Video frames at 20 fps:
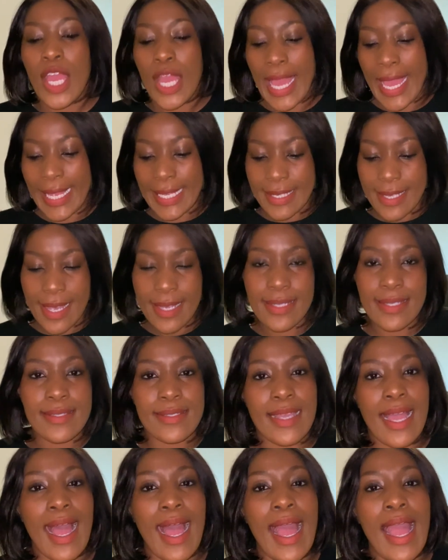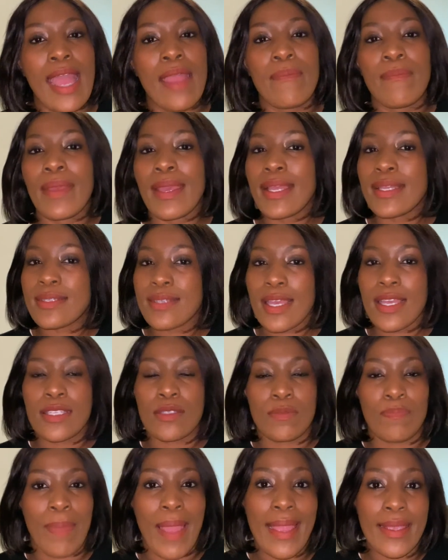it takes time, it takes
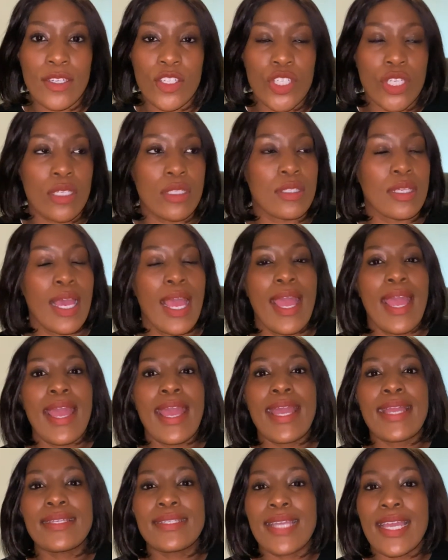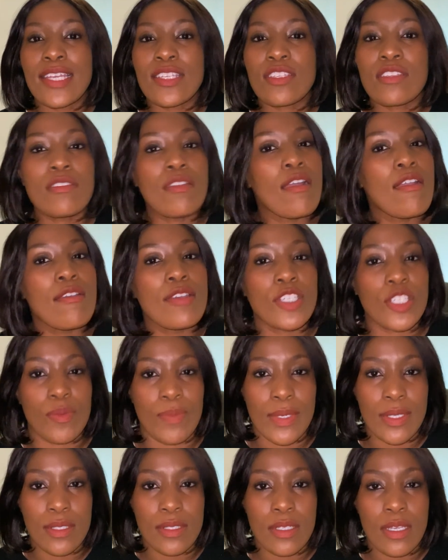patience, it takes
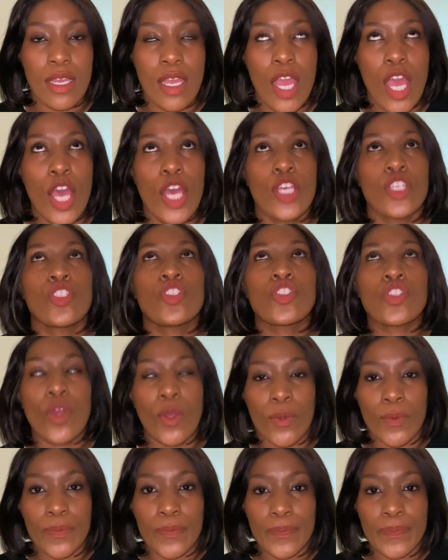nourishment. So,